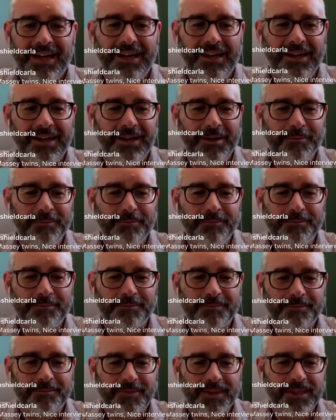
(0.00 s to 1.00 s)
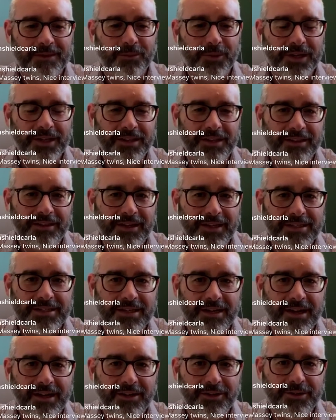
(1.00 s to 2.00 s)
um, one of the things
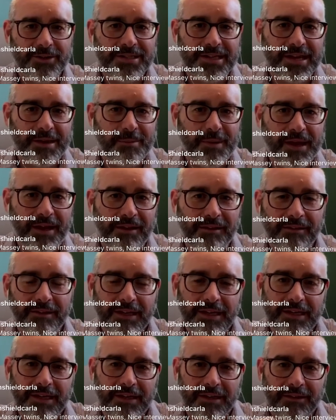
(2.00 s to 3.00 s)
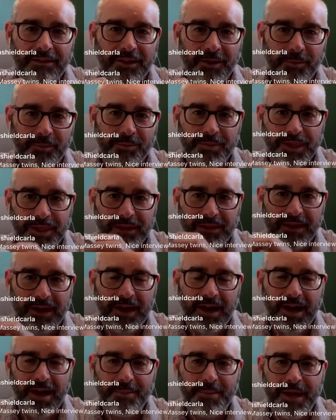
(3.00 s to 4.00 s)
that I do is I make the like the
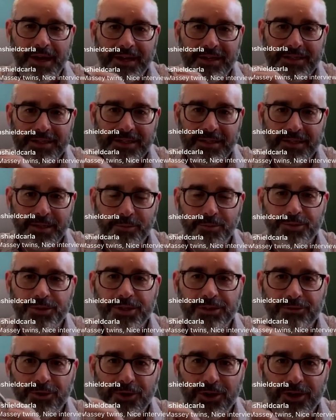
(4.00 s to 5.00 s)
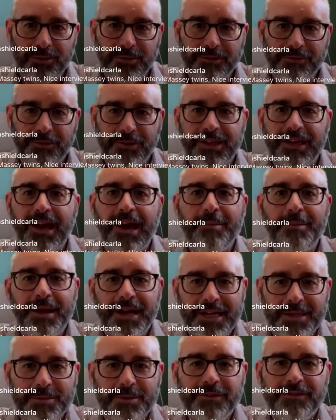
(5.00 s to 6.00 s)
IMAX, the pre-roll before the
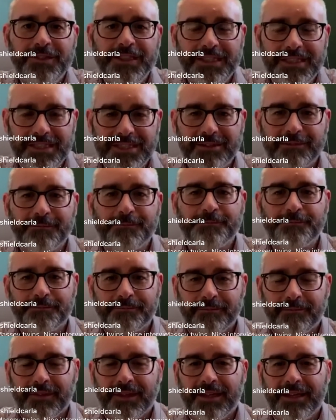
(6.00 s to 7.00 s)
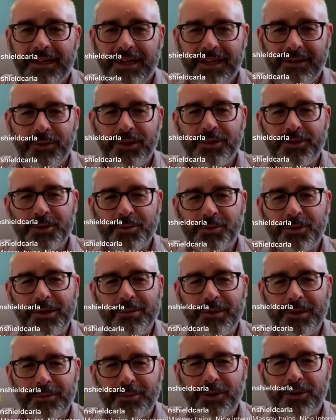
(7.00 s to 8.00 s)
IMAX movies, oh, and we use
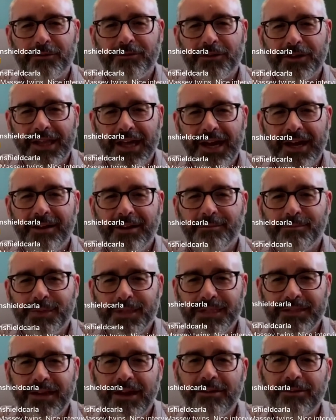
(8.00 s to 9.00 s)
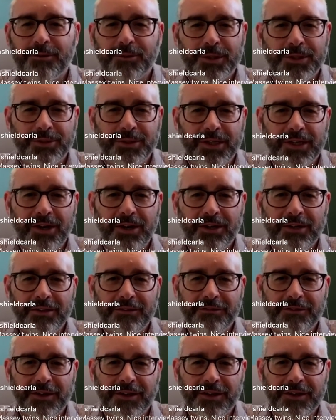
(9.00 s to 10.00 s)
Premiere Pro for that. But now that we're doing all
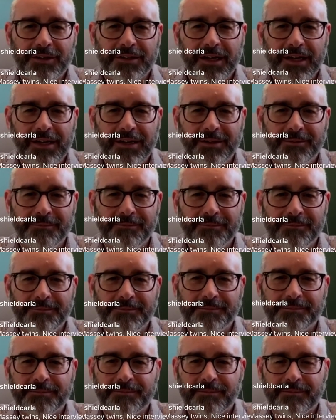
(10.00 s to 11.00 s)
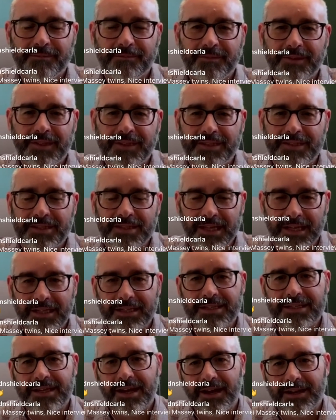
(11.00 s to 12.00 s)
of our um, like
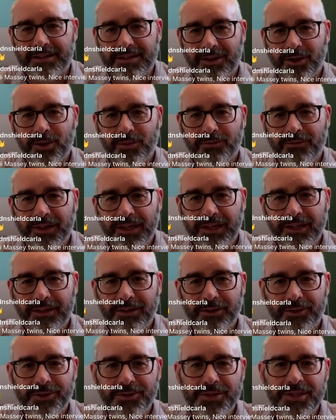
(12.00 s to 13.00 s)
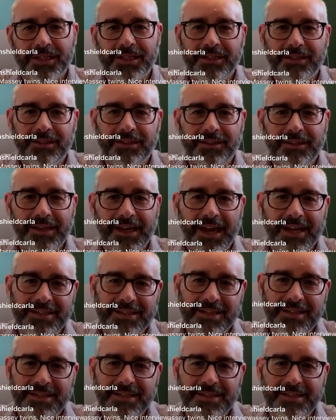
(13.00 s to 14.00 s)
science at home videos and the
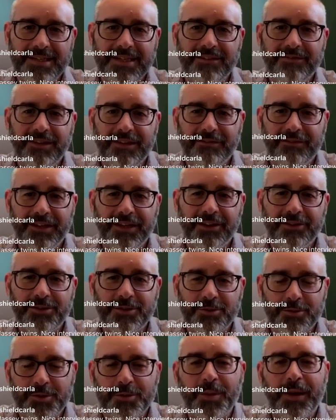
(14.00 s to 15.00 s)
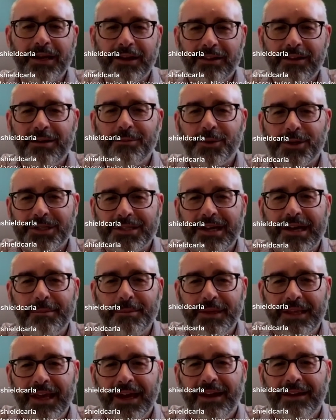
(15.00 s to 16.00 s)
SSC TV videos, we're spending a lot more
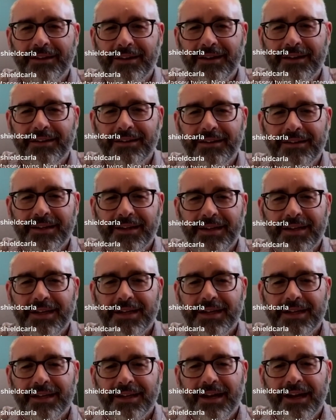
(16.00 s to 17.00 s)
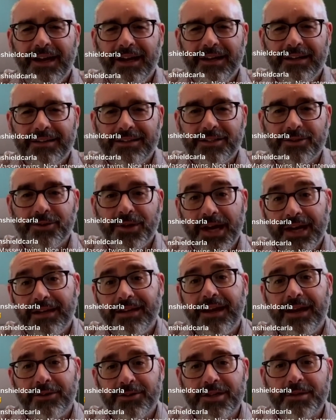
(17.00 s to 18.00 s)
time in that. And uh, so, and
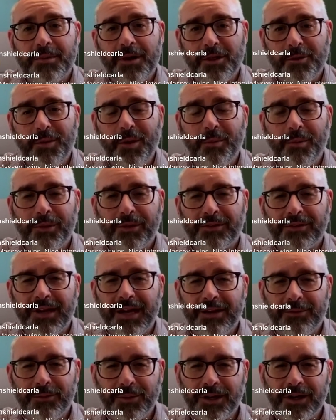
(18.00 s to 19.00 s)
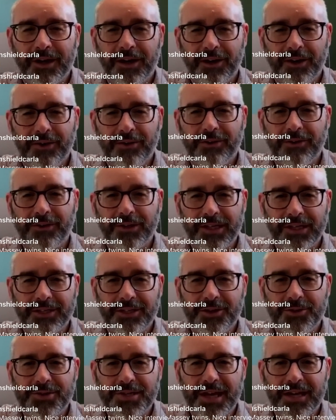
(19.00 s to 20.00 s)
now some other people are at work are learning
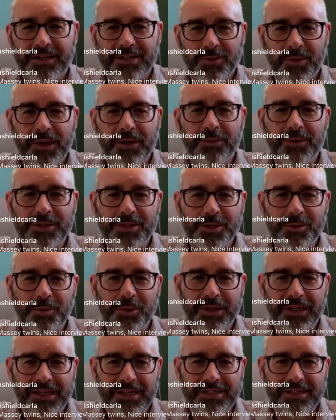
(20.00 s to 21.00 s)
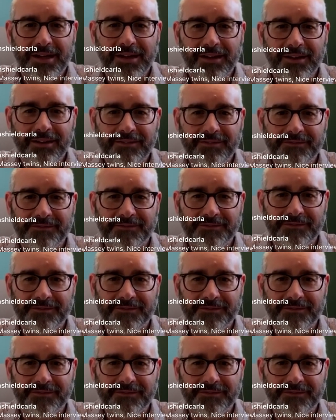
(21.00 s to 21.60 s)
to use that as well, which is pretty exciting.